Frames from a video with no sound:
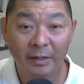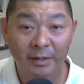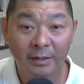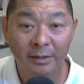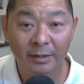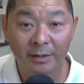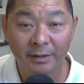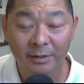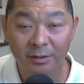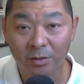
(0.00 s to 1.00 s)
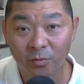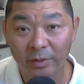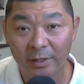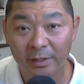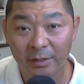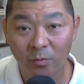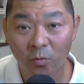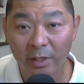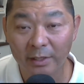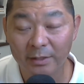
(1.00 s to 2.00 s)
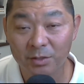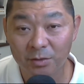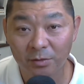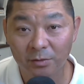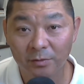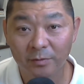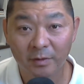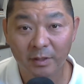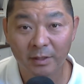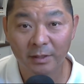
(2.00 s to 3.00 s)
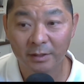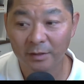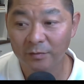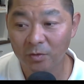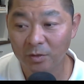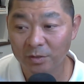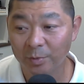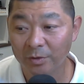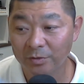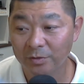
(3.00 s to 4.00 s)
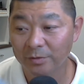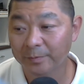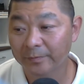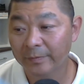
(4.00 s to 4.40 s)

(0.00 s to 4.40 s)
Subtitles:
and they're not really willing to give you a sponsor.